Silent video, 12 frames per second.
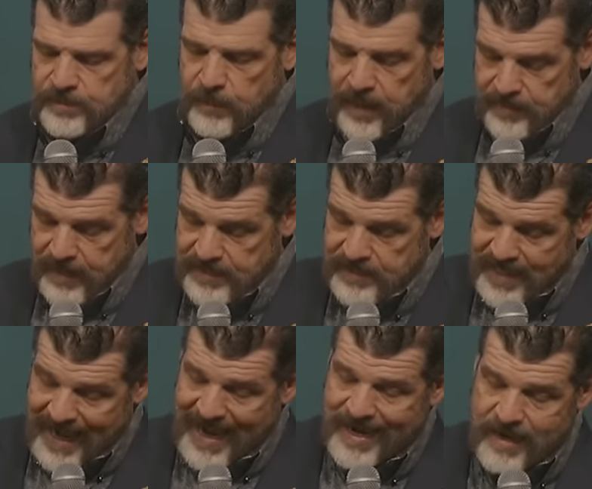Wait, that's the
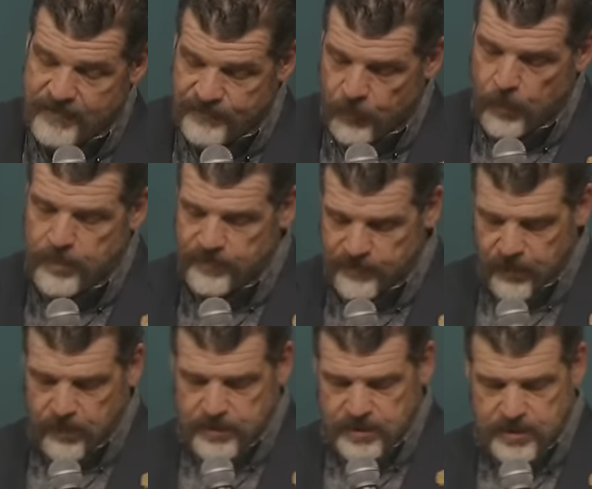84th
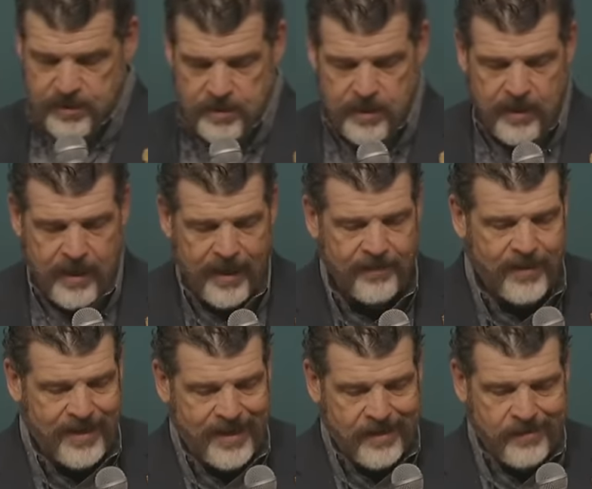verse. And
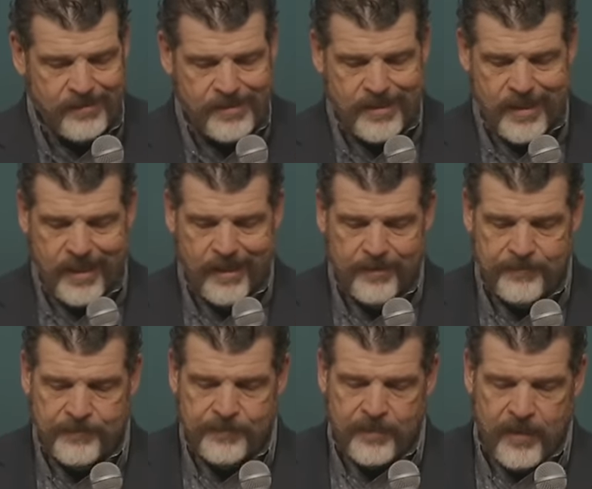then here's the,
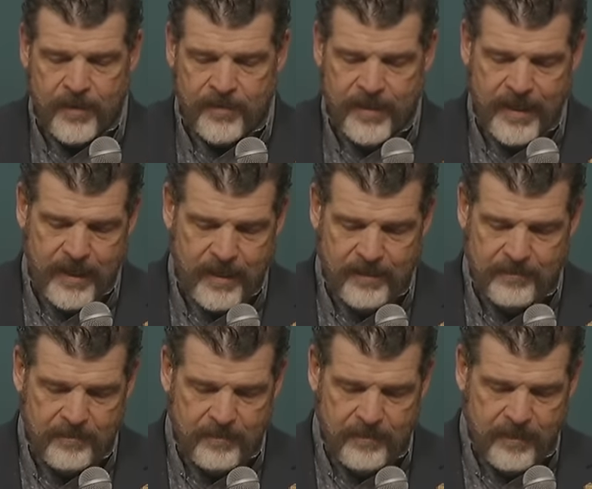the
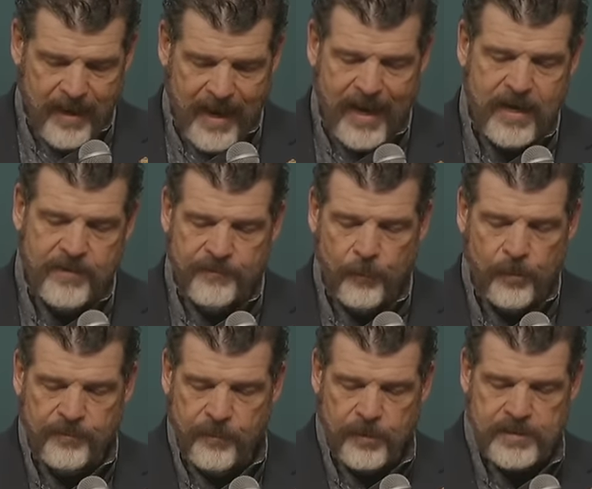
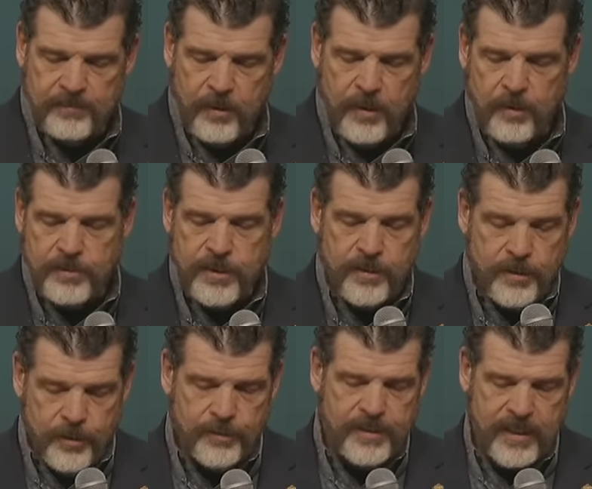84th verse. I'm going to go to the
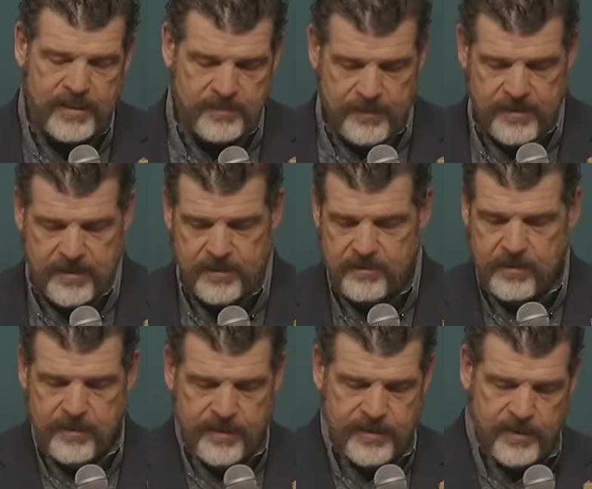New Testament.
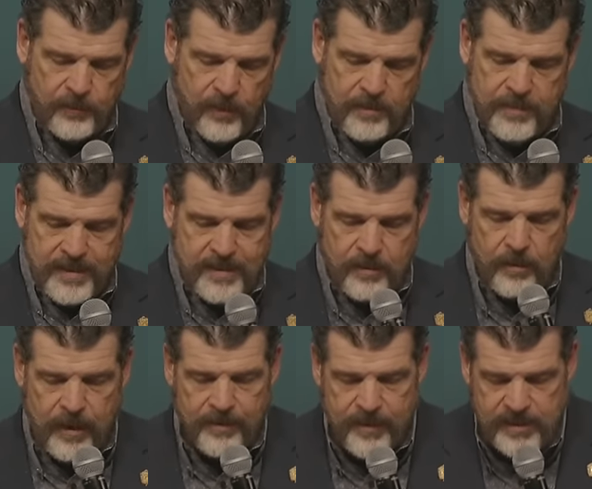This is a really big deal.
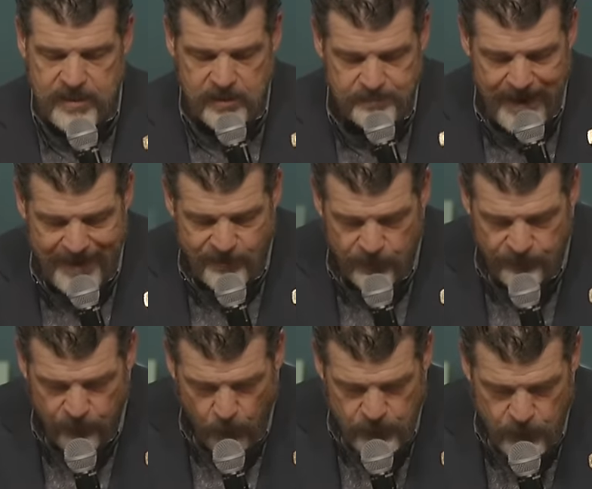And this is Matthew
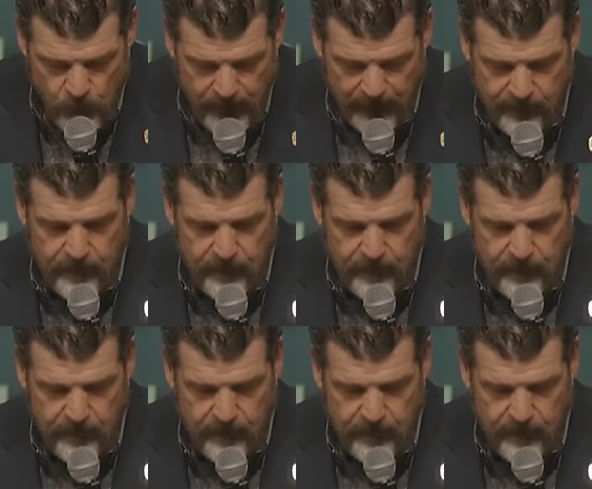4.20.